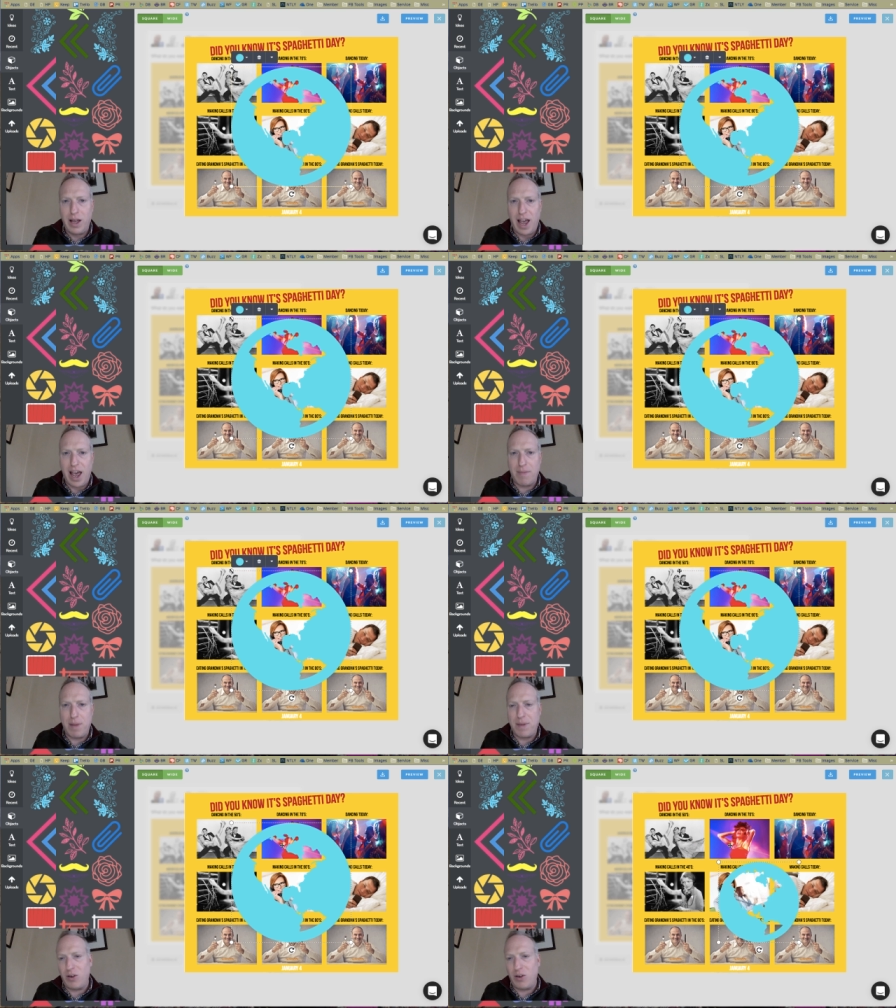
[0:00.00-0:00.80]
And
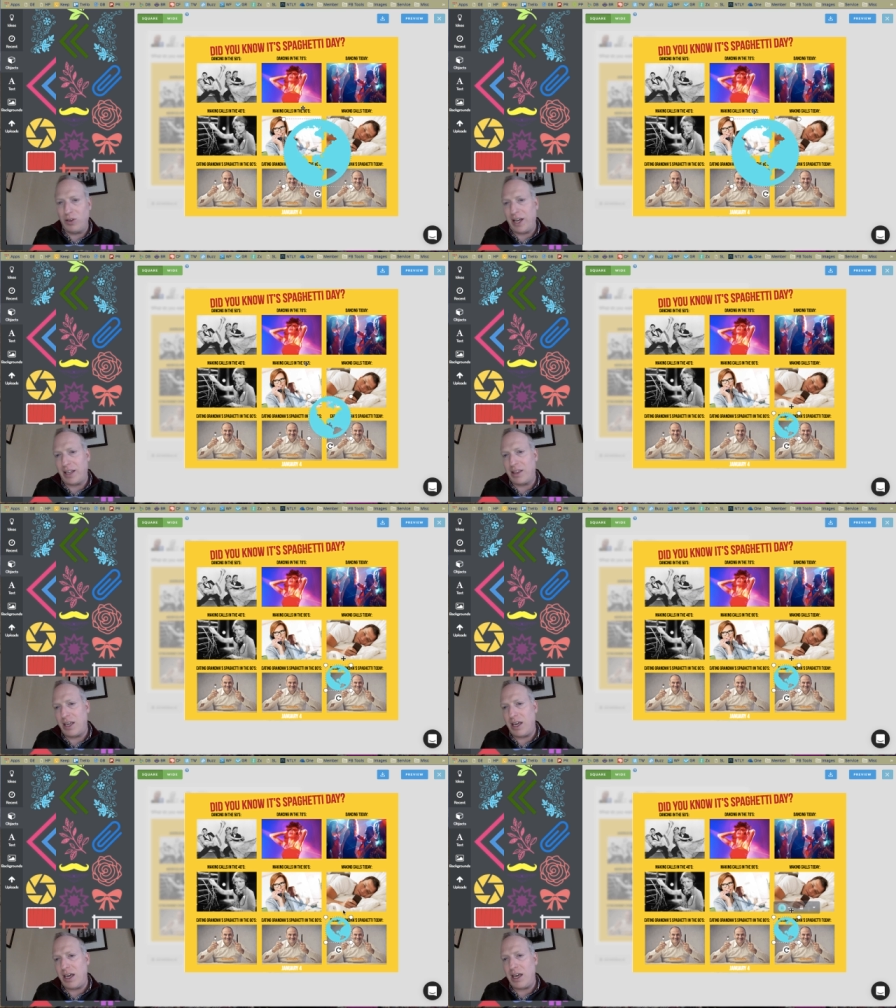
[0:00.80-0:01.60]
maybe I don't like
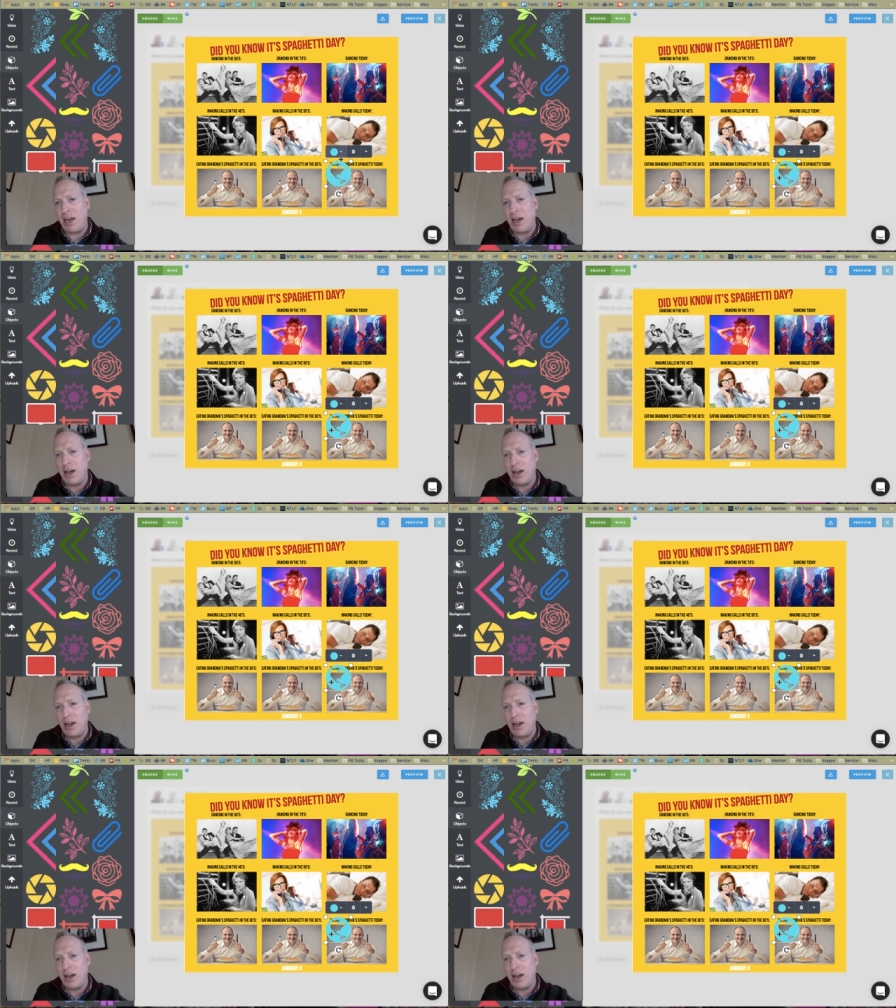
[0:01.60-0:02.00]
the